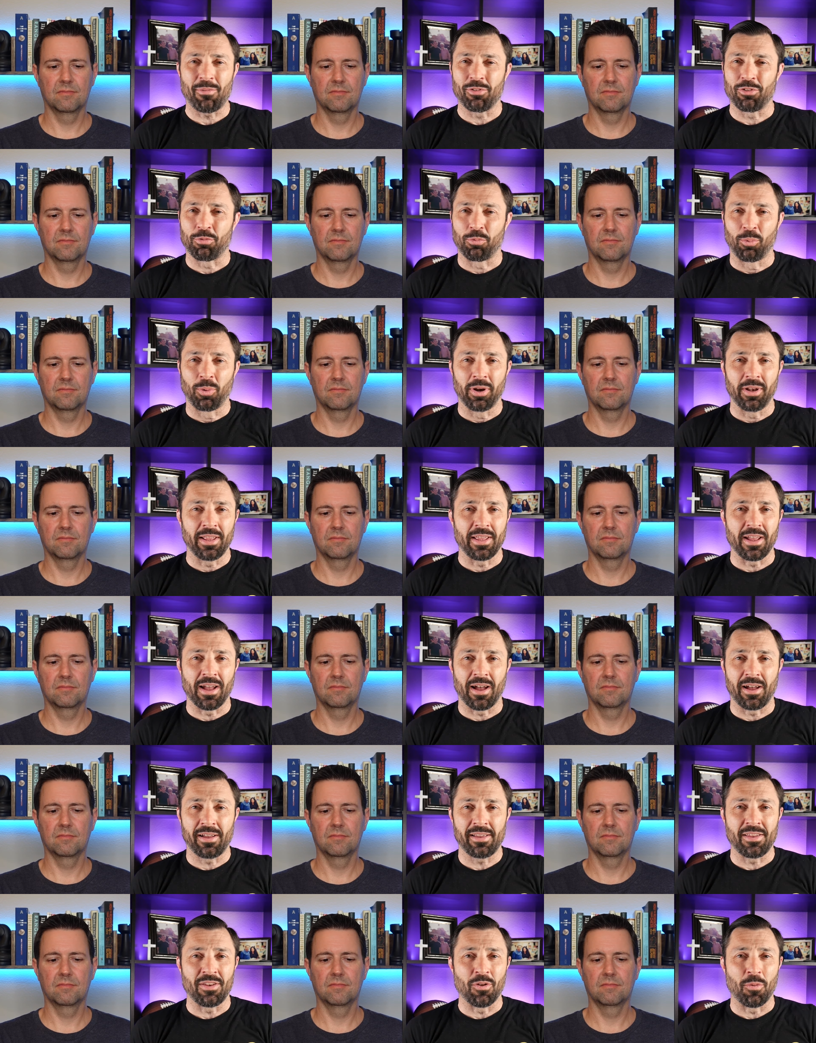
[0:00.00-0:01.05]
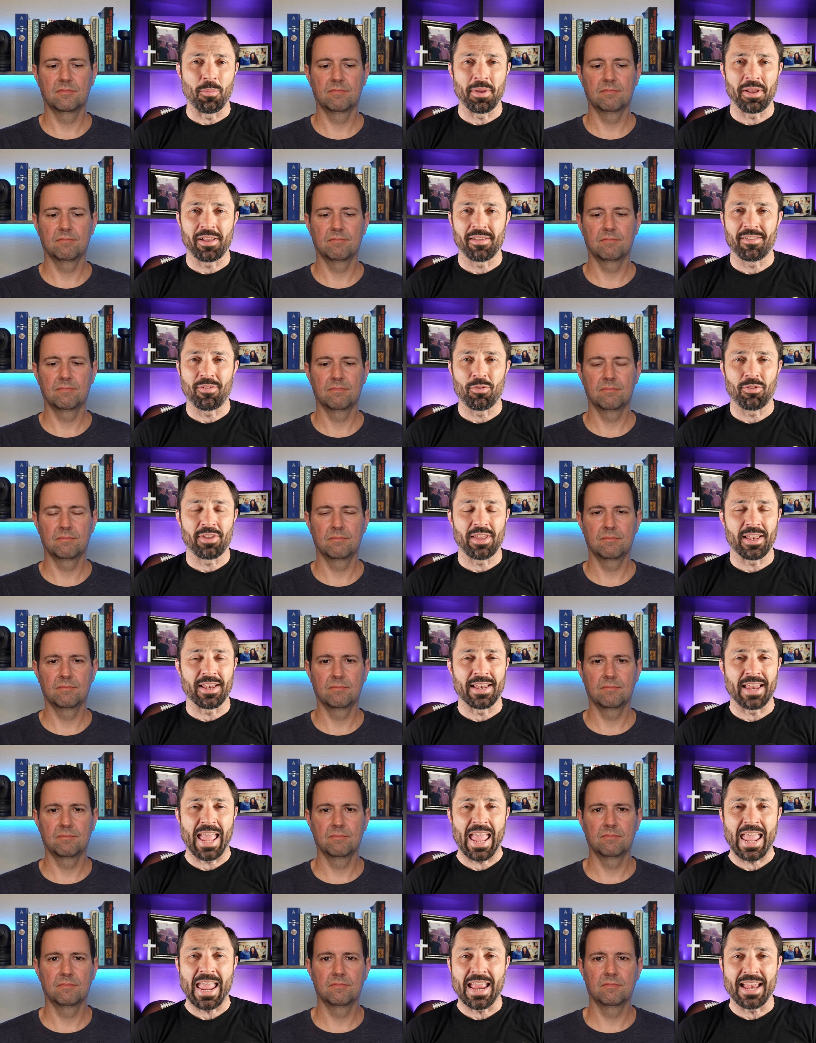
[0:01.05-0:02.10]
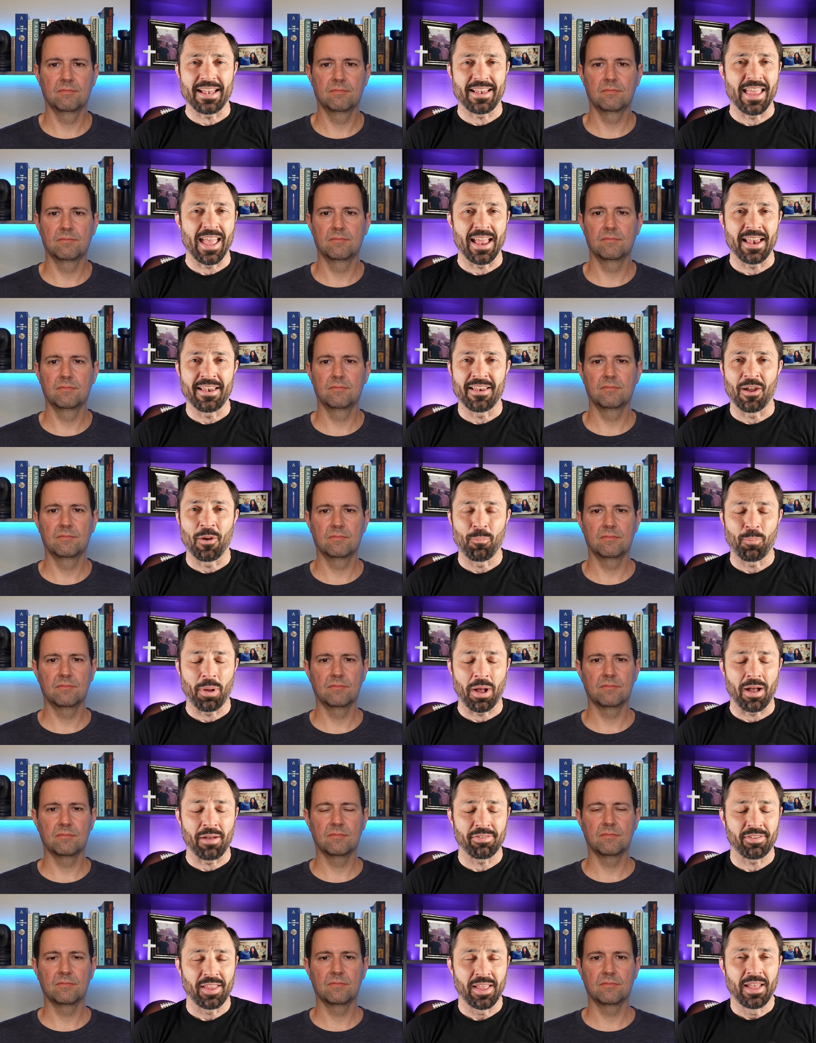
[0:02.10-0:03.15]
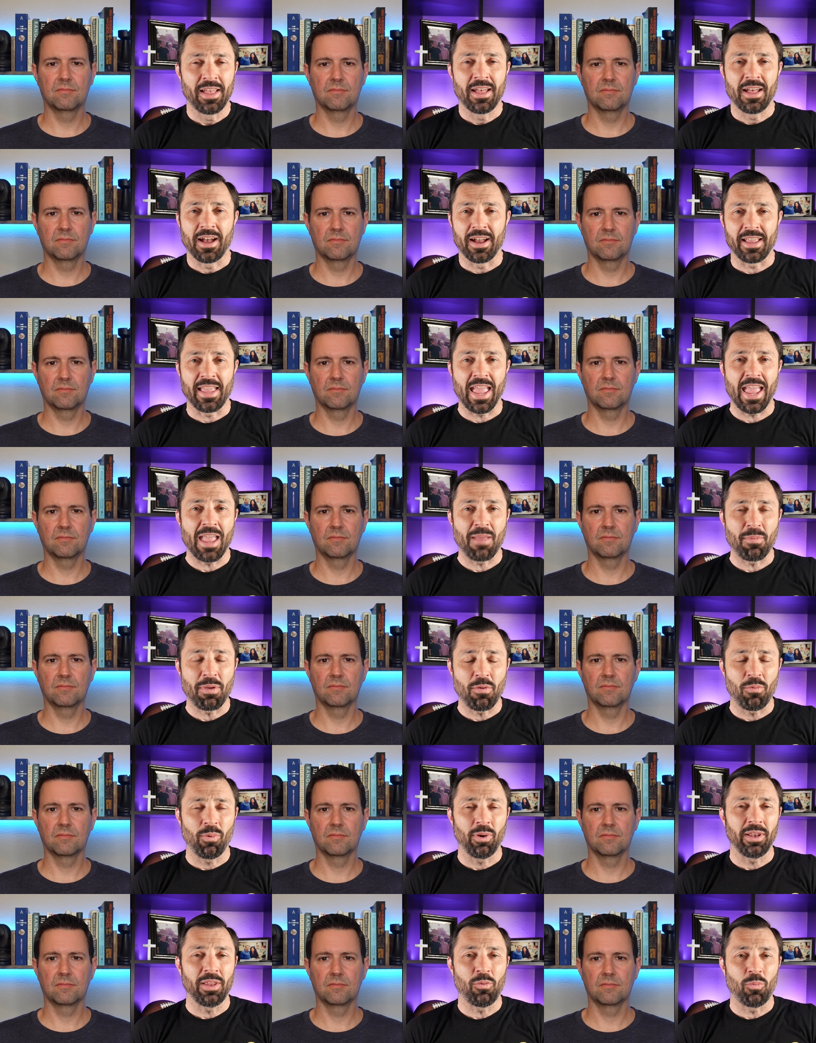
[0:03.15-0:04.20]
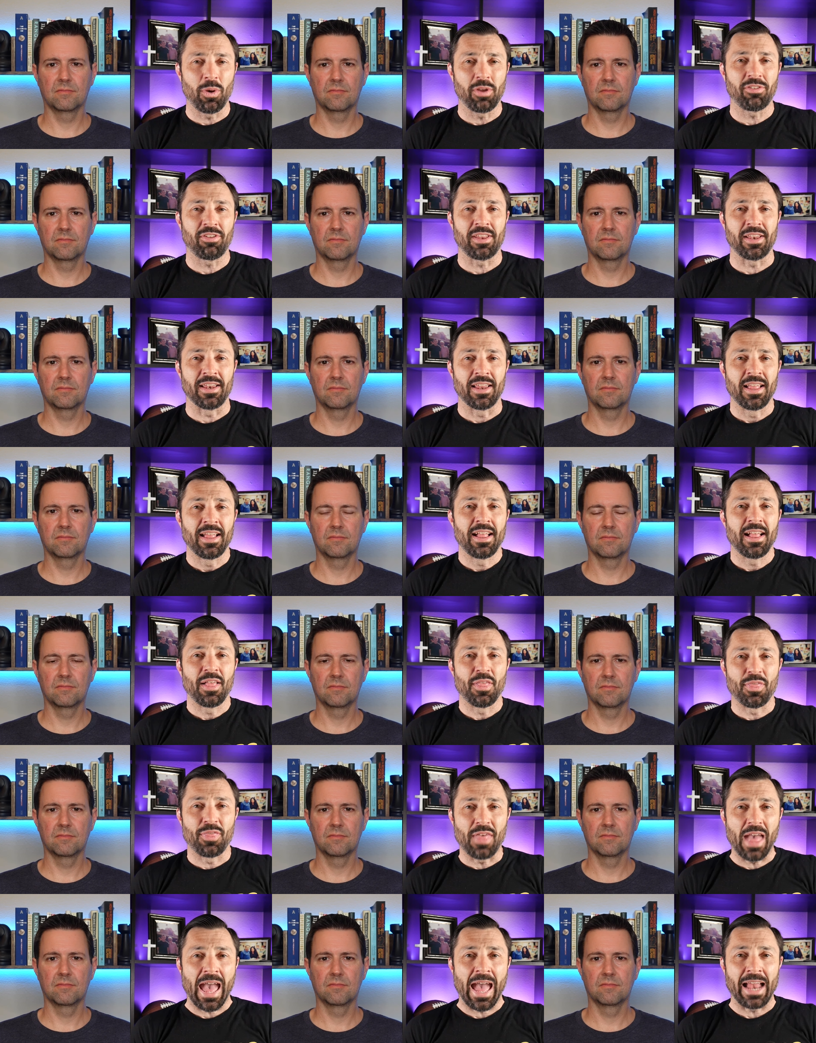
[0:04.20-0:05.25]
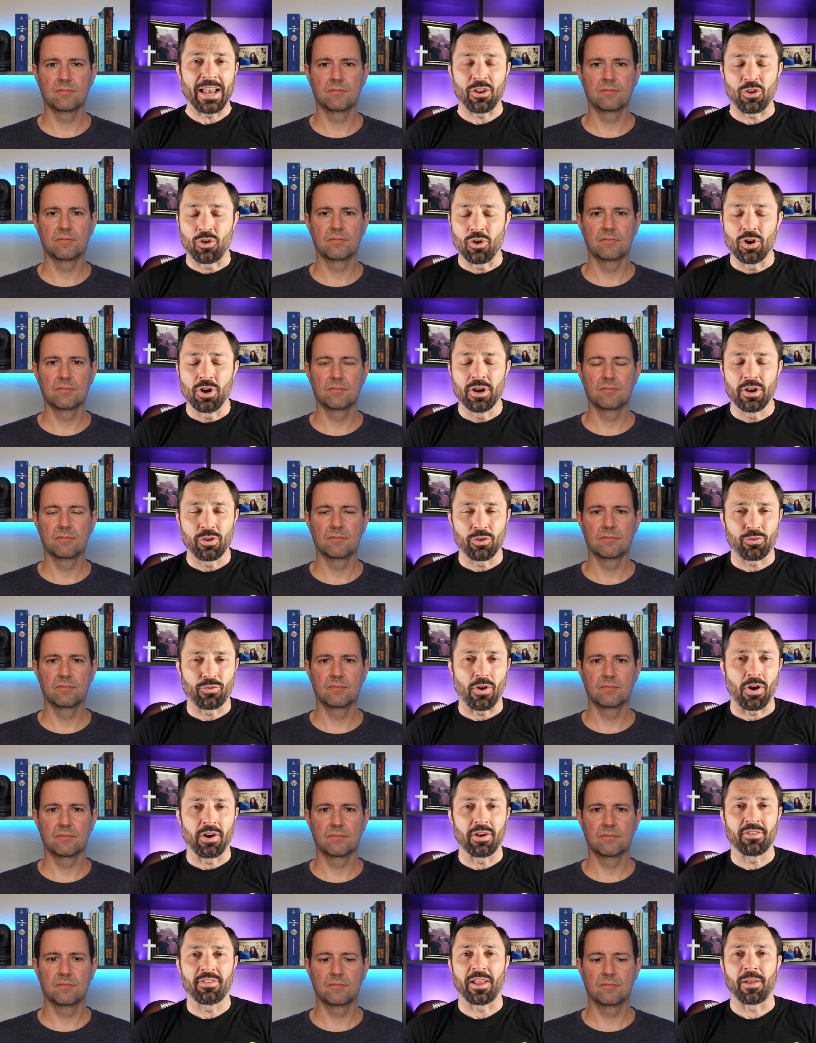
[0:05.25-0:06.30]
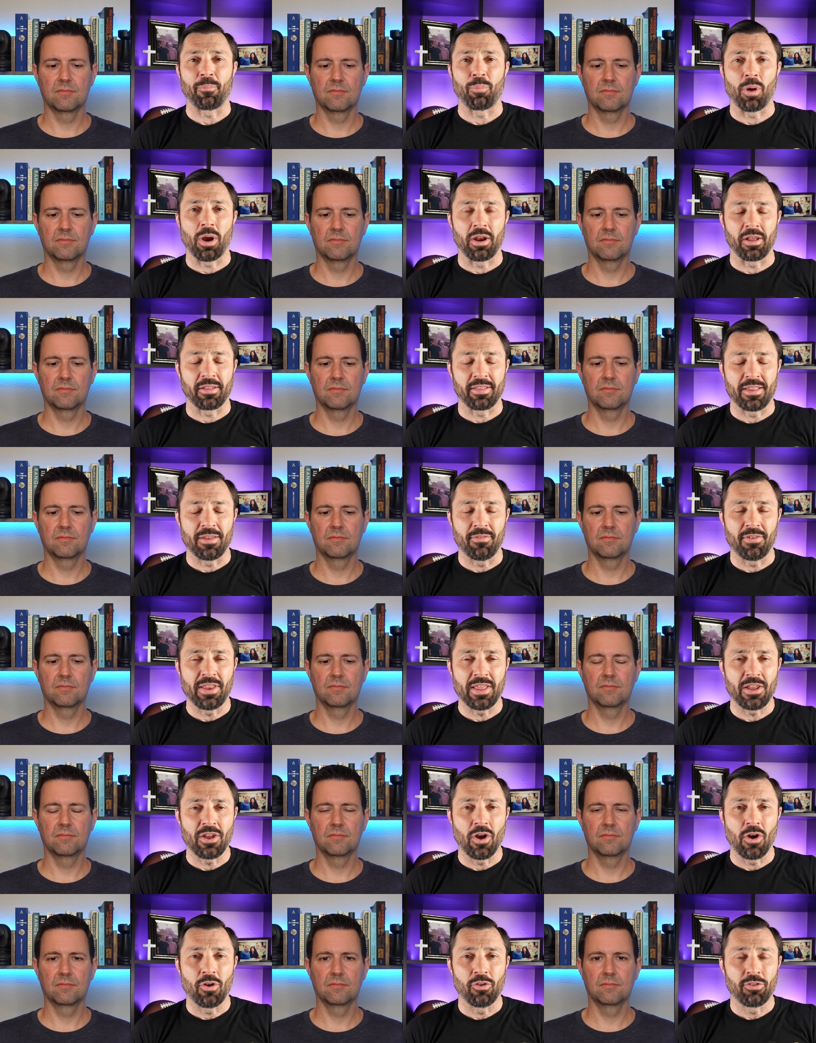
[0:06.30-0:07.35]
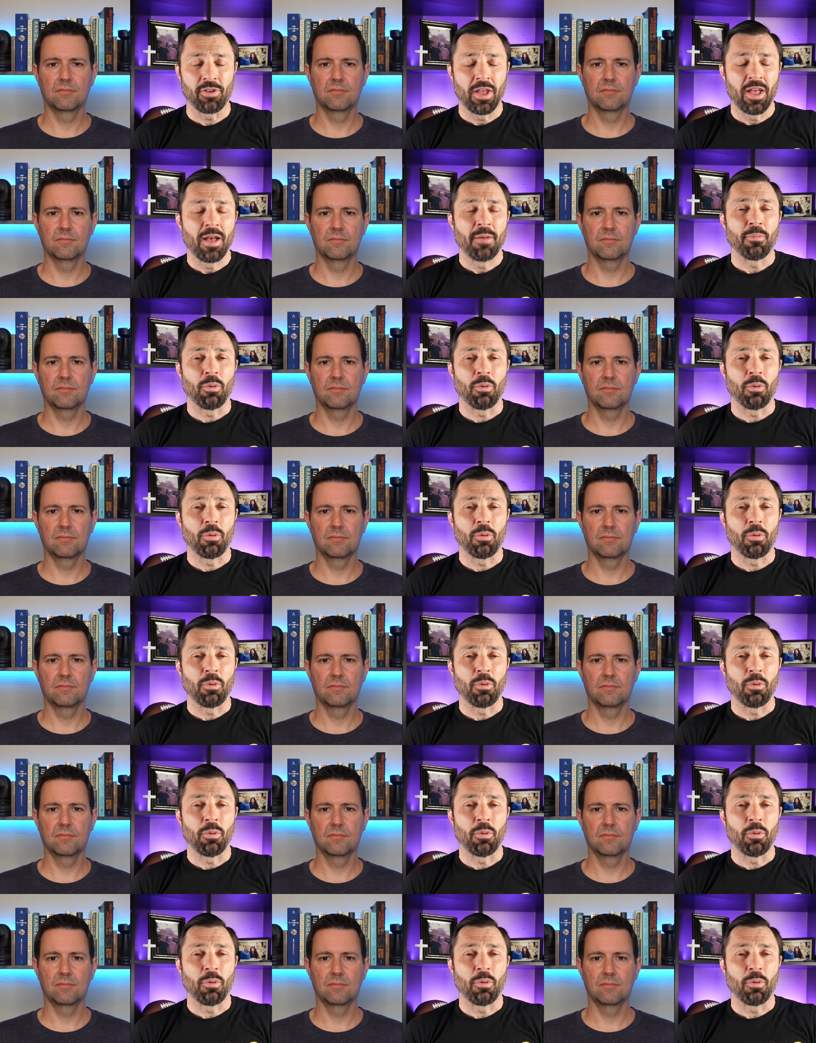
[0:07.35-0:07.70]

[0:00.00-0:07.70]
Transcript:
Speaker 1: was really uh, you know because he was getting eight, ten dump offs a game. He really wasn't that good as far as like productivity goes.